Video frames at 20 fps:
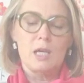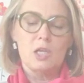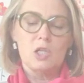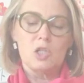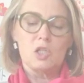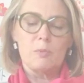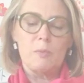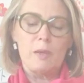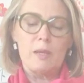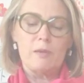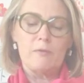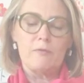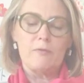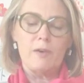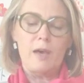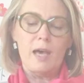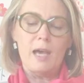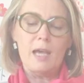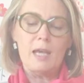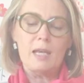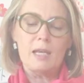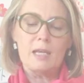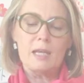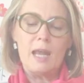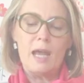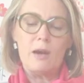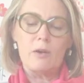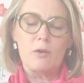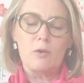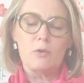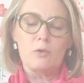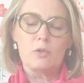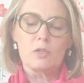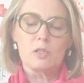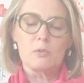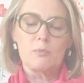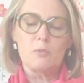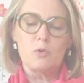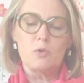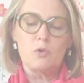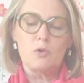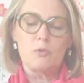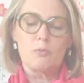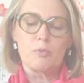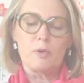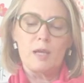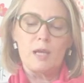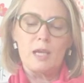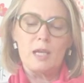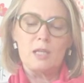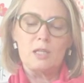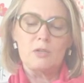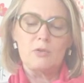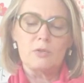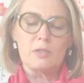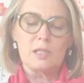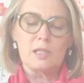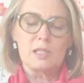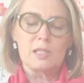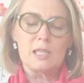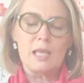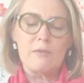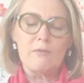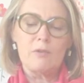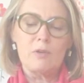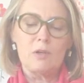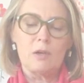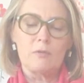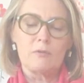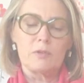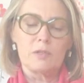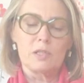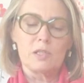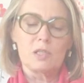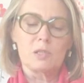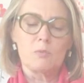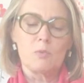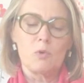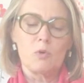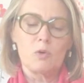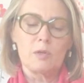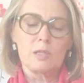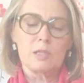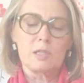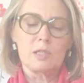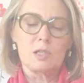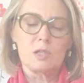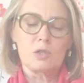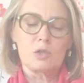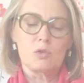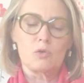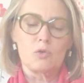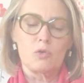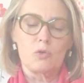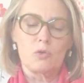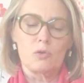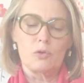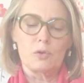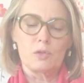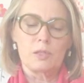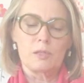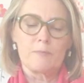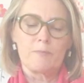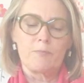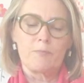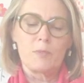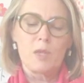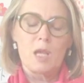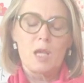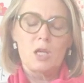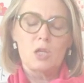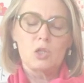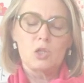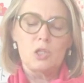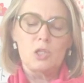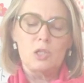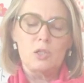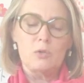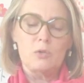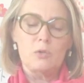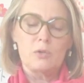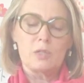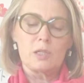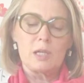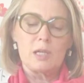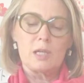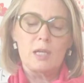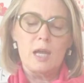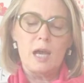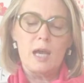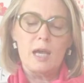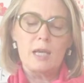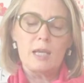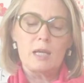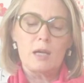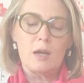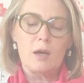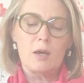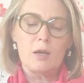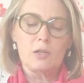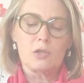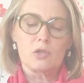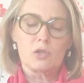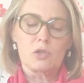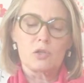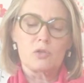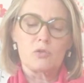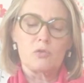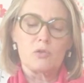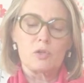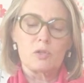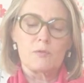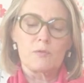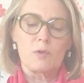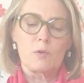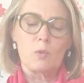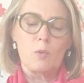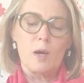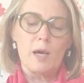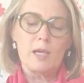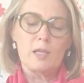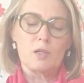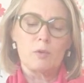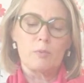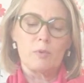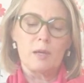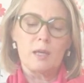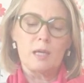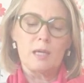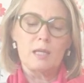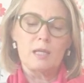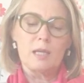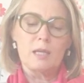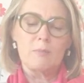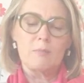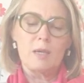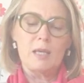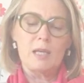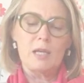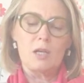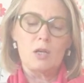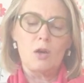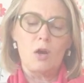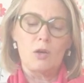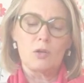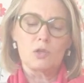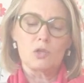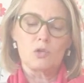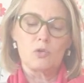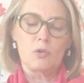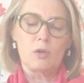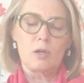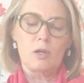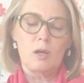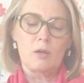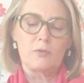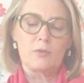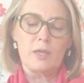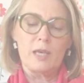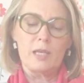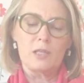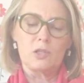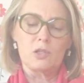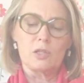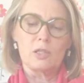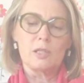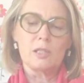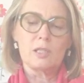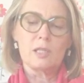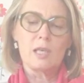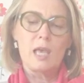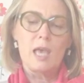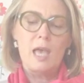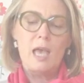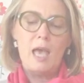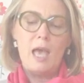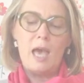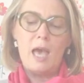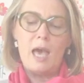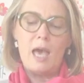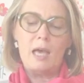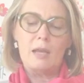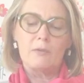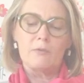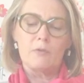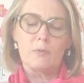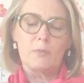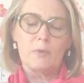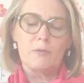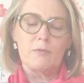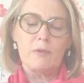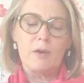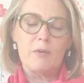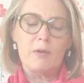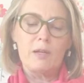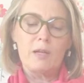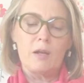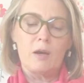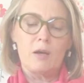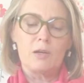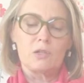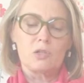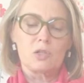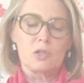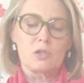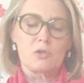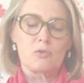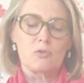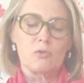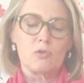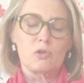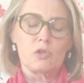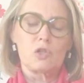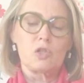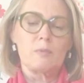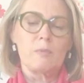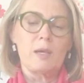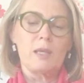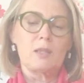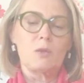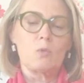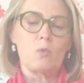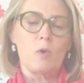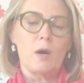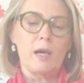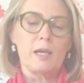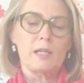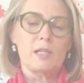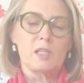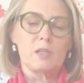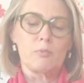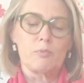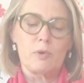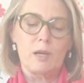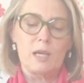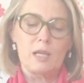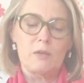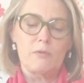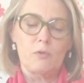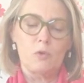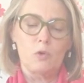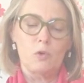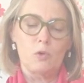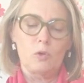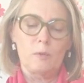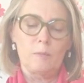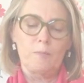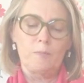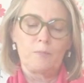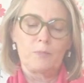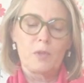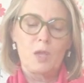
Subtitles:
She made a fine, narrow, smooth braid using 7 of the smallest straws. She used 9 larger straws for a wider braid and made it notched all along the edges. And from the very largest straws, she made the widest braid of all.